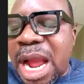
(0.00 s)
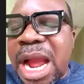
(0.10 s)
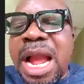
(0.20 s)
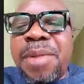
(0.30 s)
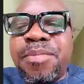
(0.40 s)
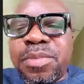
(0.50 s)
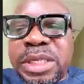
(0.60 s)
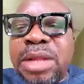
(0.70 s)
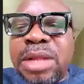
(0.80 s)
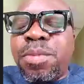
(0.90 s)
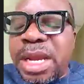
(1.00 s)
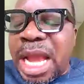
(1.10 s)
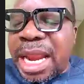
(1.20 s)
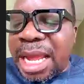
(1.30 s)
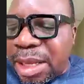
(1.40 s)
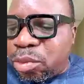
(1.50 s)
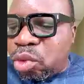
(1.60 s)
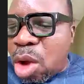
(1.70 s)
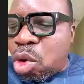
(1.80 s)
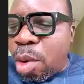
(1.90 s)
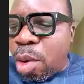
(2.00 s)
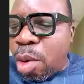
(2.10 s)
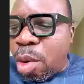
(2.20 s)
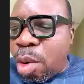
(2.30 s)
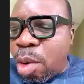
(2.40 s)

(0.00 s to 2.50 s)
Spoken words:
I am trying to make an attempt to now come up with